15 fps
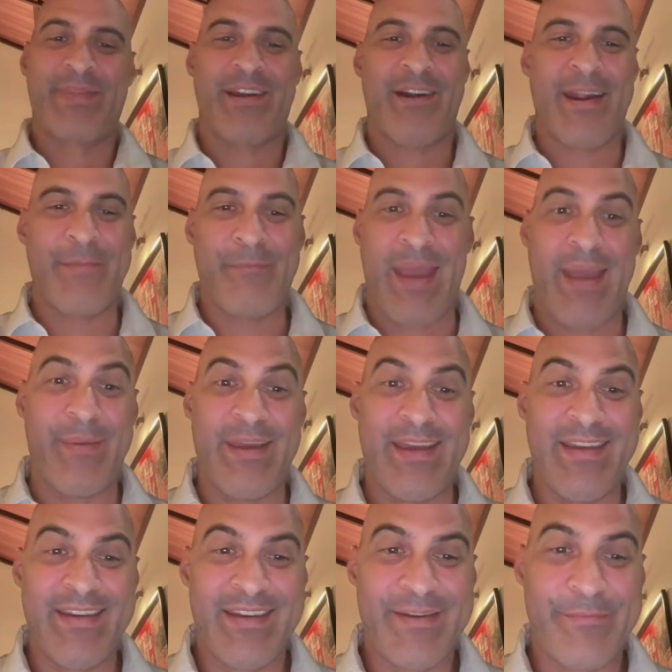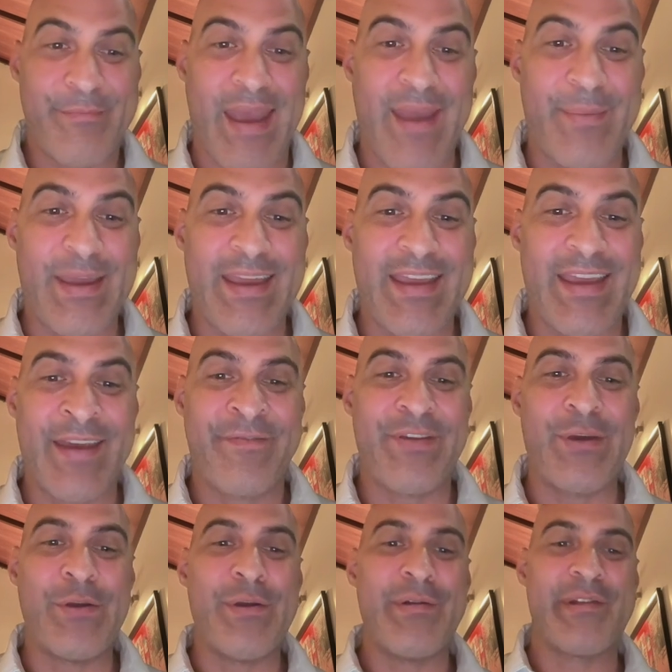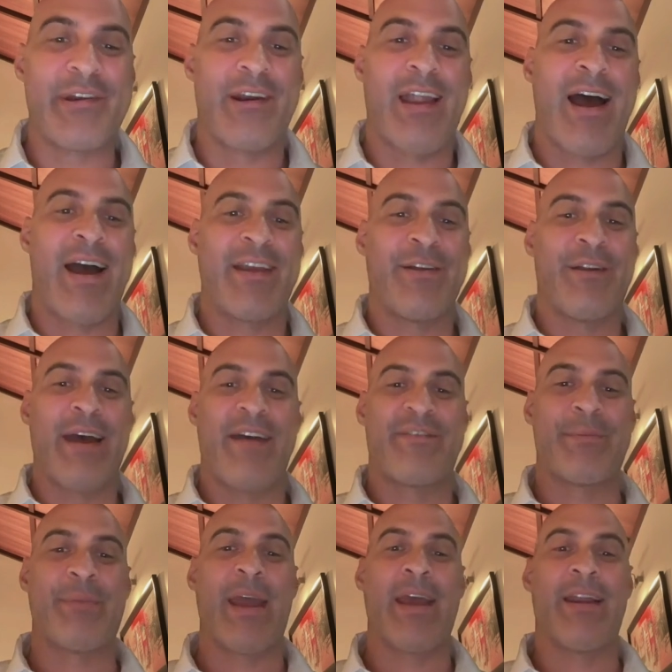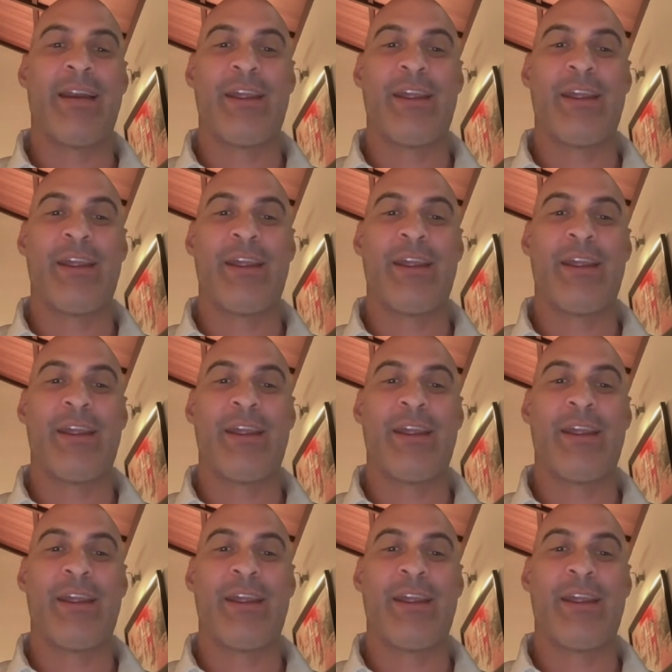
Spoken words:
All right, maybe if you use it a lot, you'll have to pay a